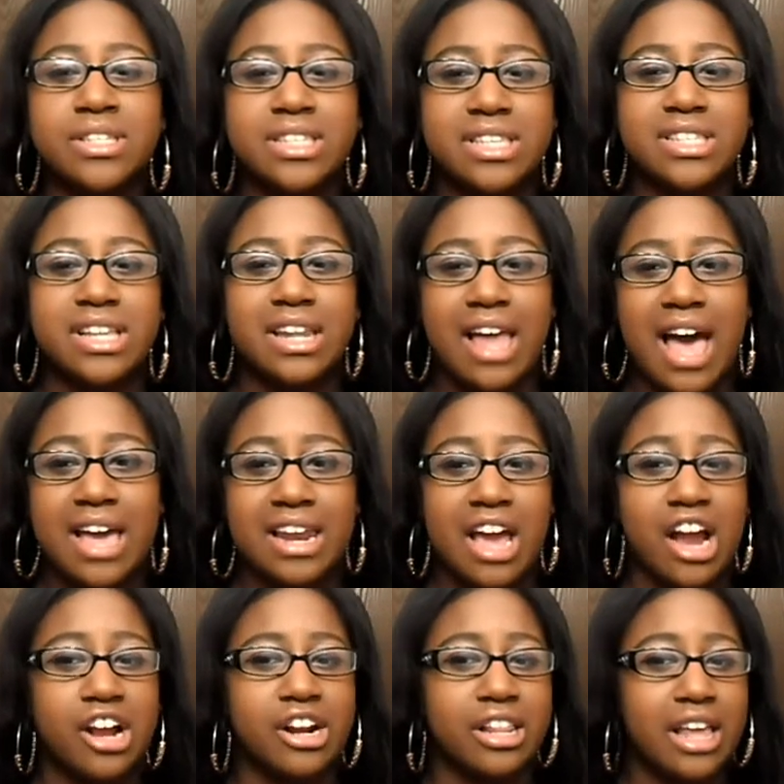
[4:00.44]
noticed this a lot,
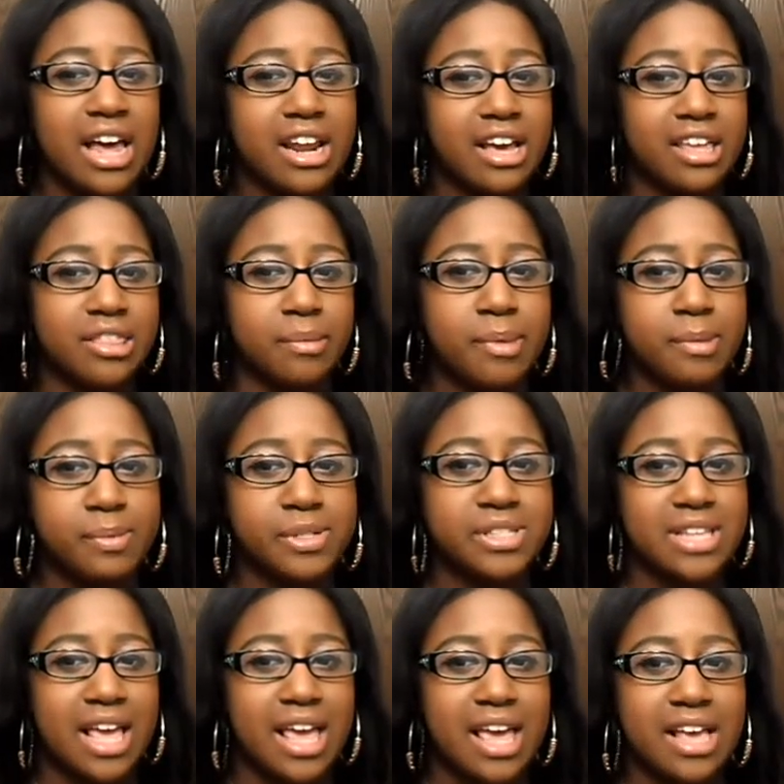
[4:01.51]
and I heard a lot of other people
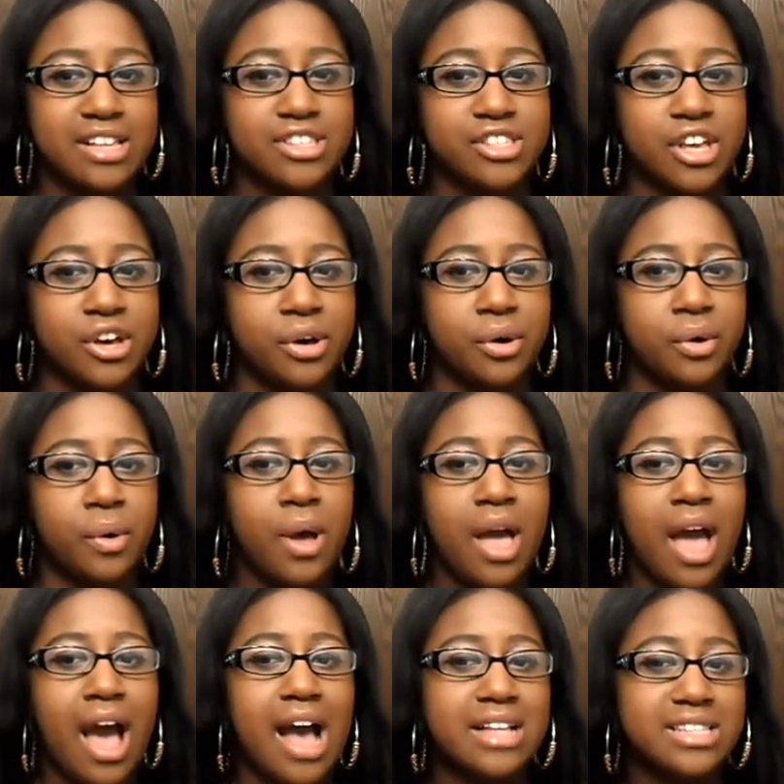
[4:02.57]
say it,
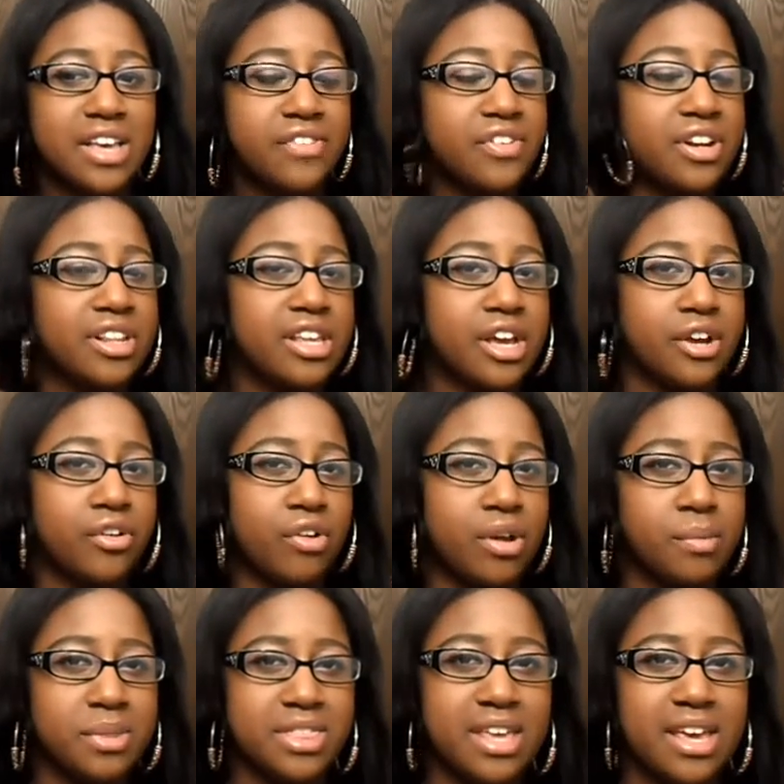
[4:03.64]
so I definitely
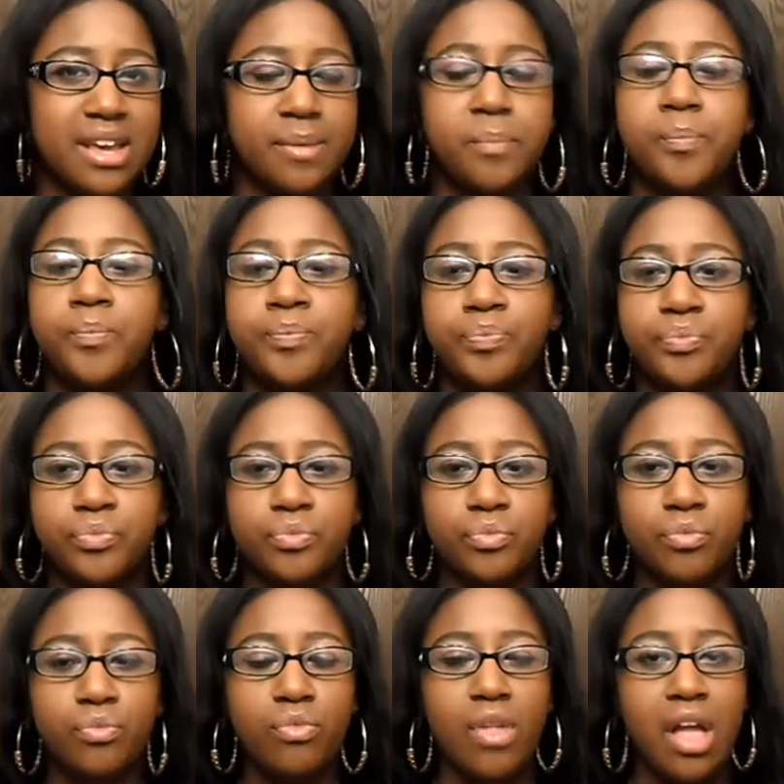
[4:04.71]
agree with it.
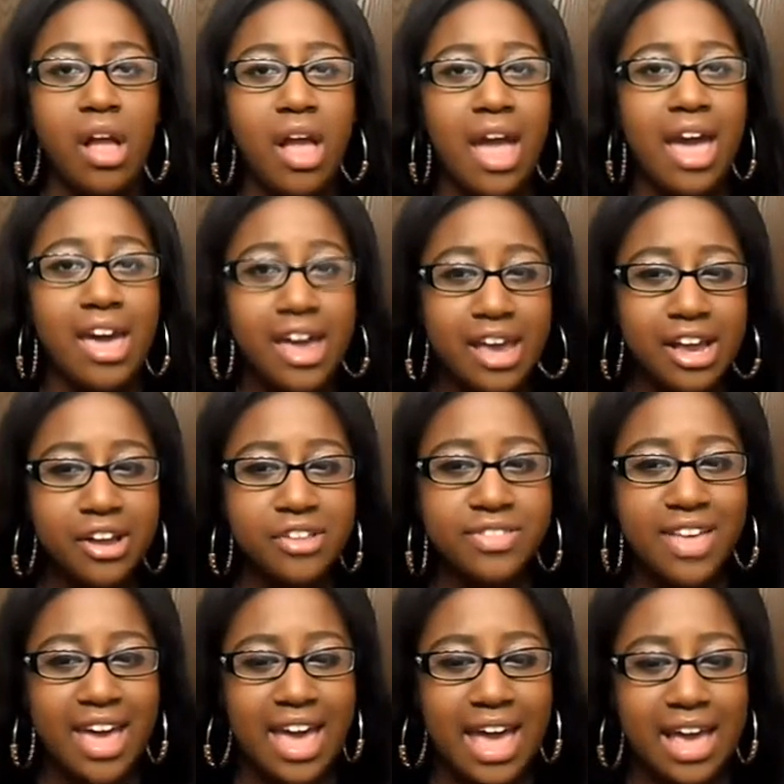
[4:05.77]

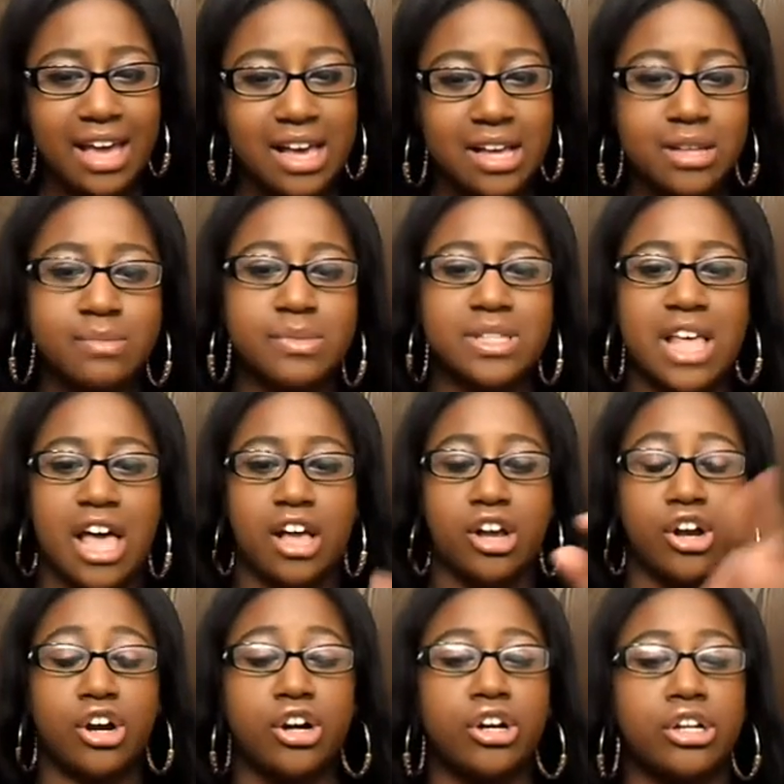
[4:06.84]
Hair that comes
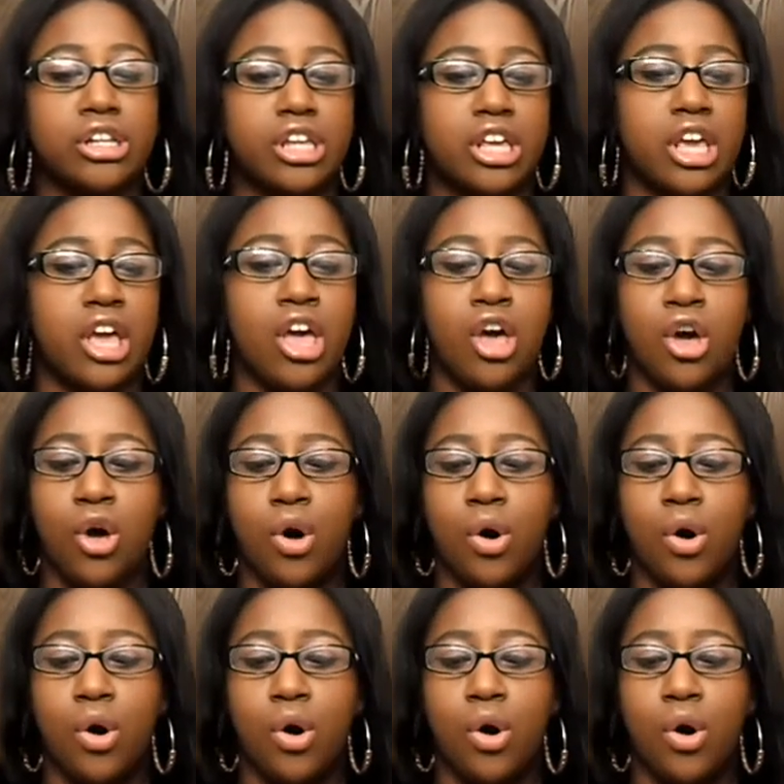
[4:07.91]
like curly